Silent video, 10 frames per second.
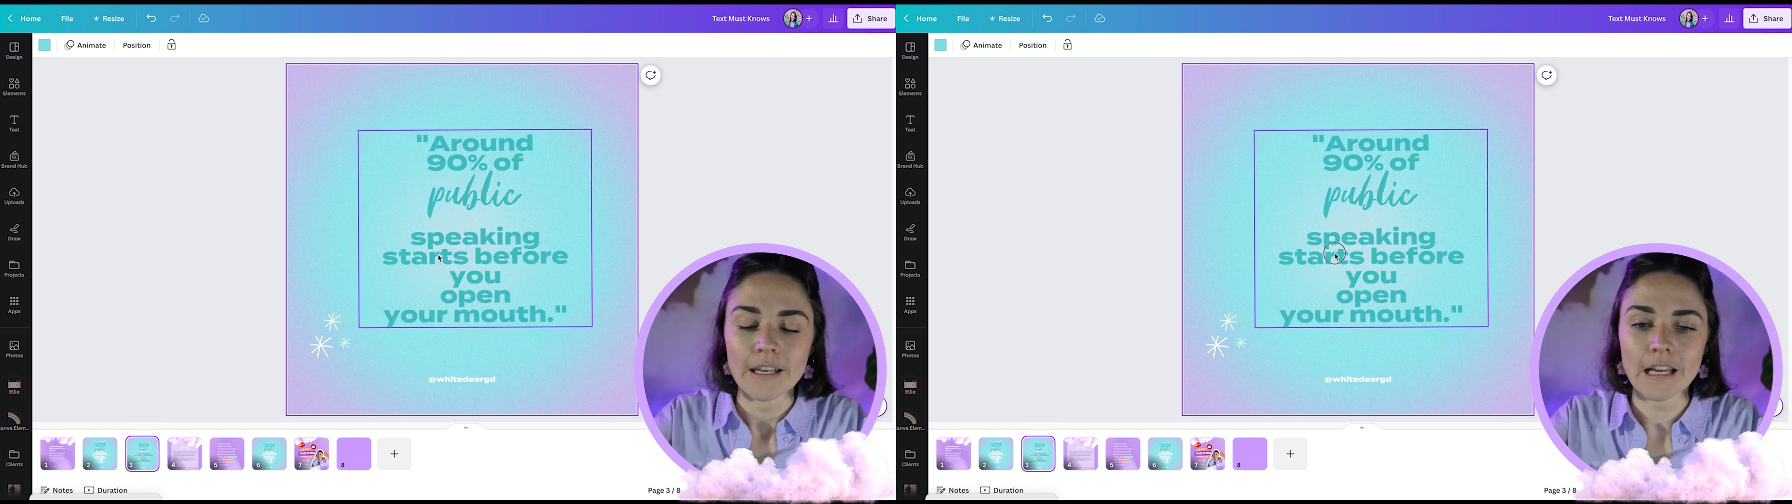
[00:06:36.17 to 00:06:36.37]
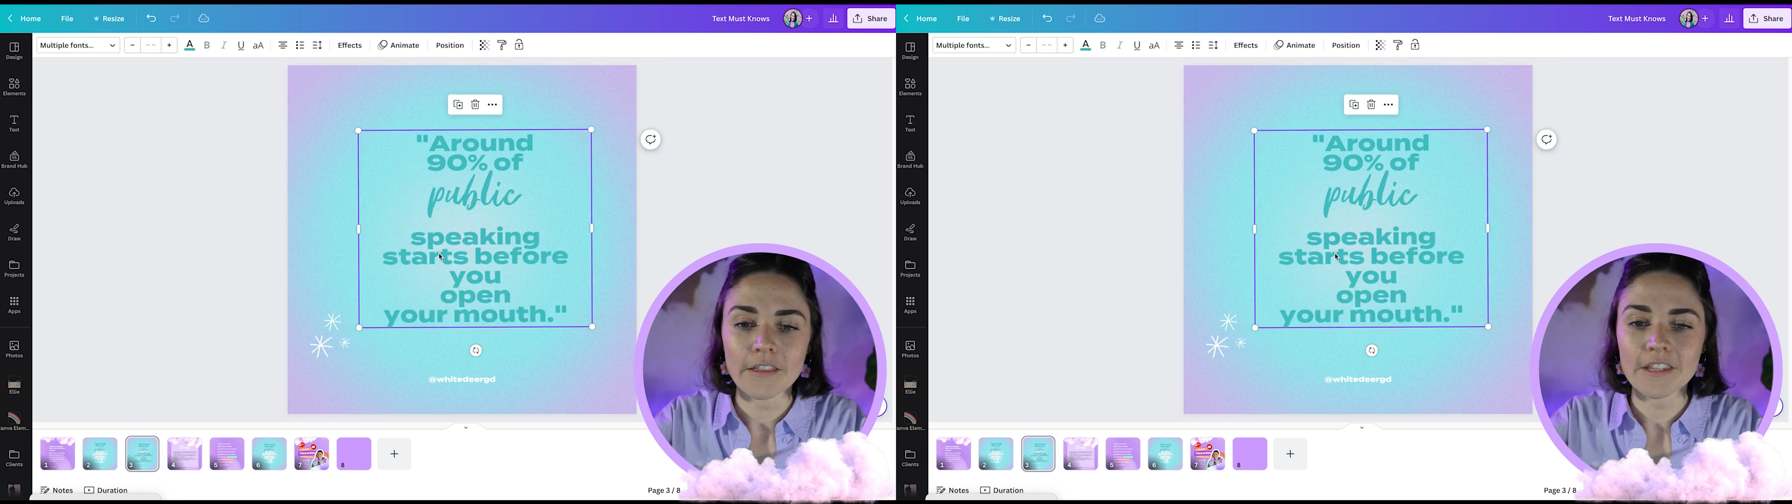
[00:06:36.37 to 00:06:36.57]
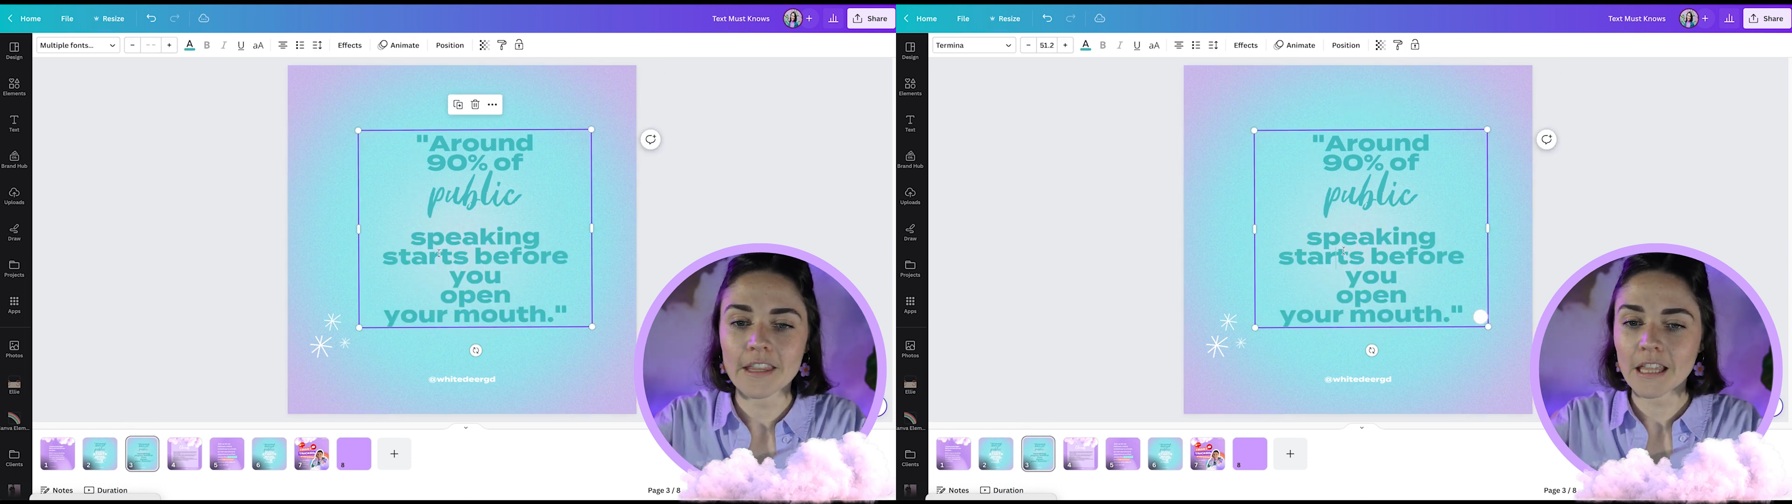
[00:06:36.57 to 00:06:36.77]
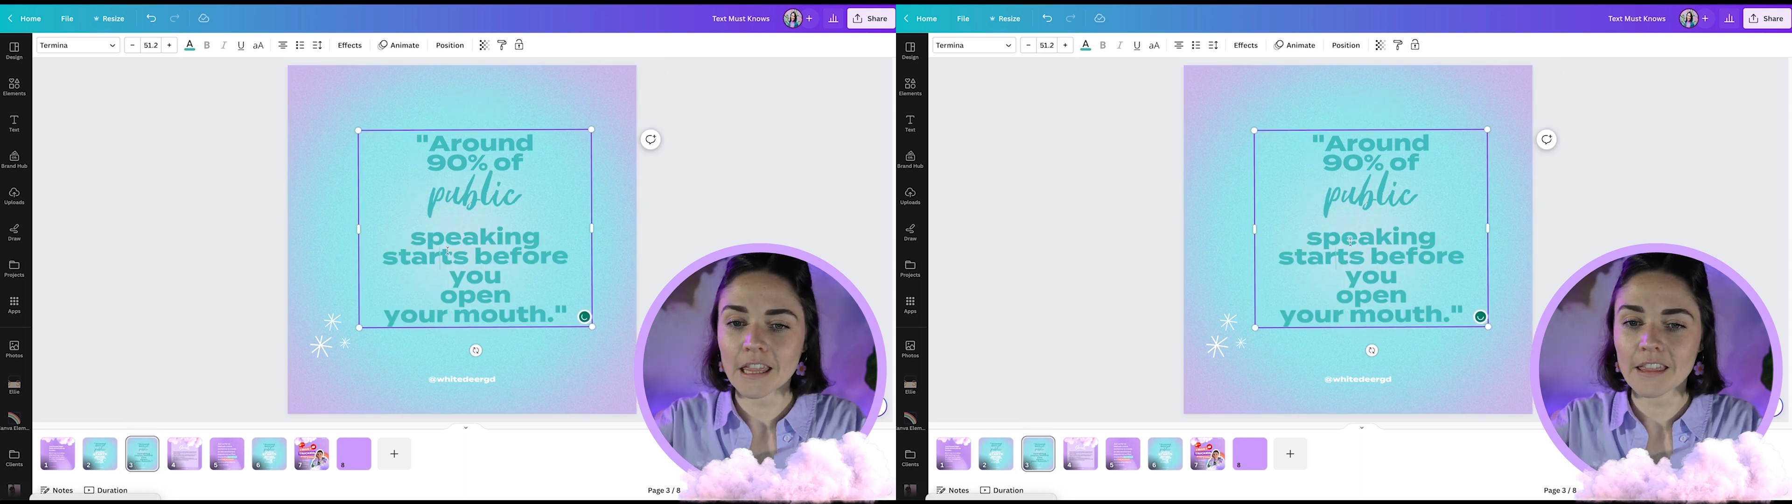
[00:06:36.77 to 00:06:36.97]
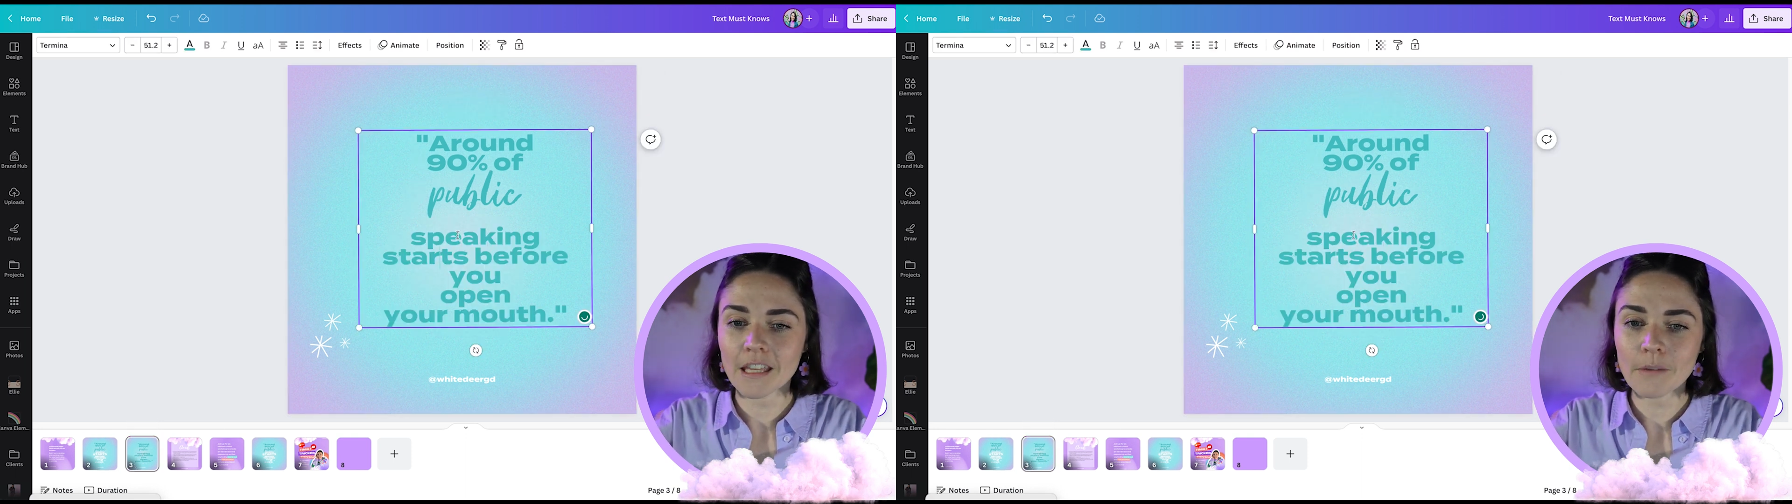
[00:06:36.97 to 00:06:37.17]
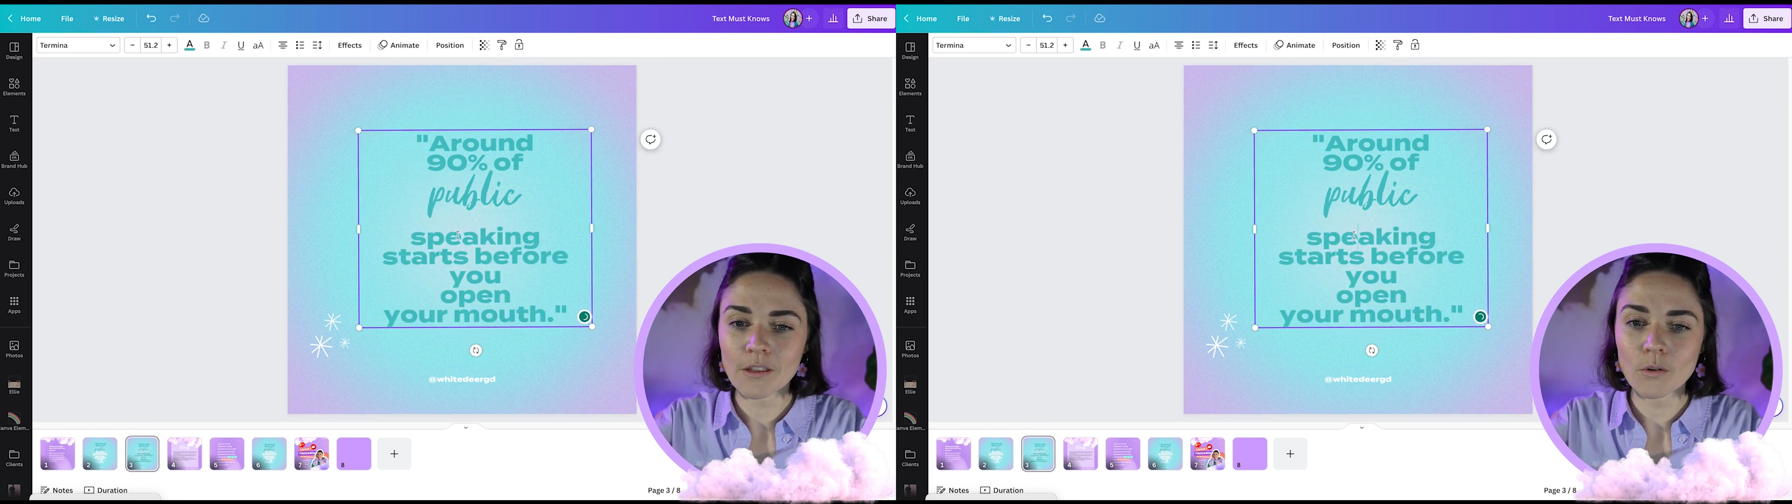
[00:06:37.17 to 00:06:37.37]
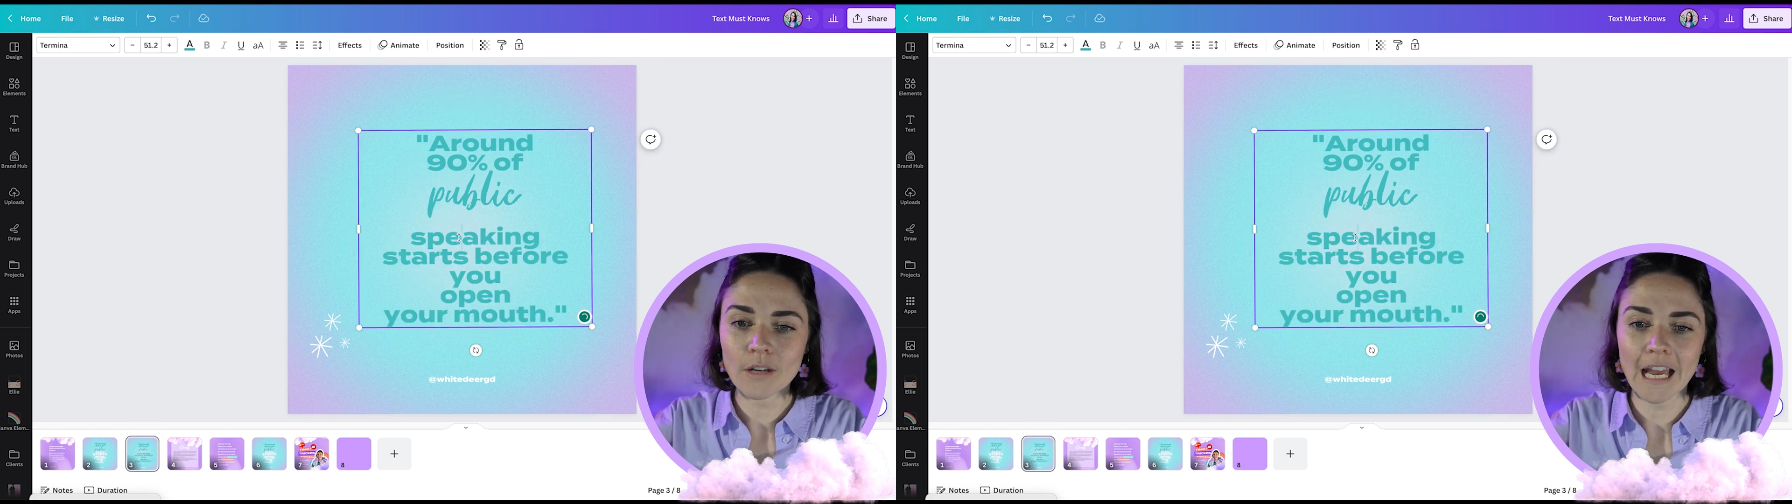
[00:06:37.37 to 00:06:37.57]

Now, the thing with all